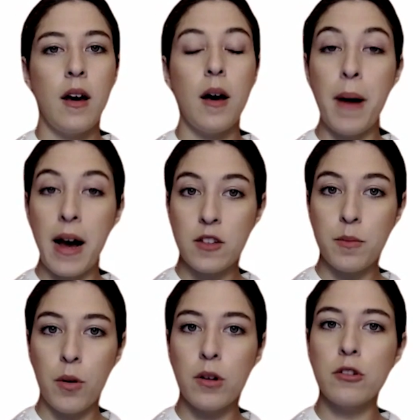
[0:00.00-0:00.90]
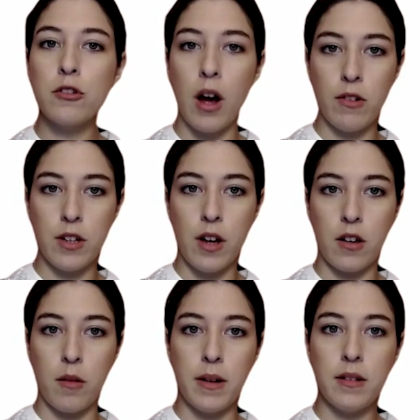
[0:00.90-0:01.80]
A passport or travel
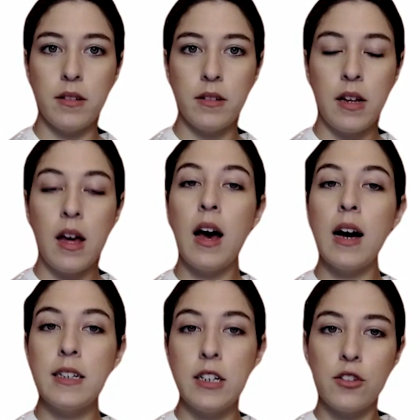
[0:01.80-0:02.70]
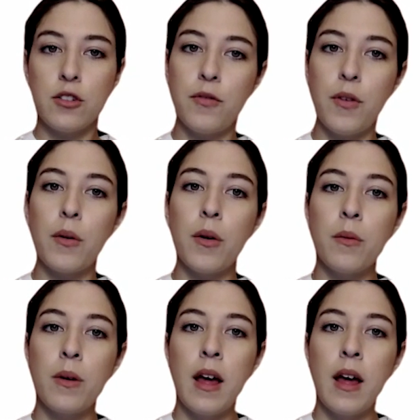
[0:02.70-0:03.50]
document, a digital photo,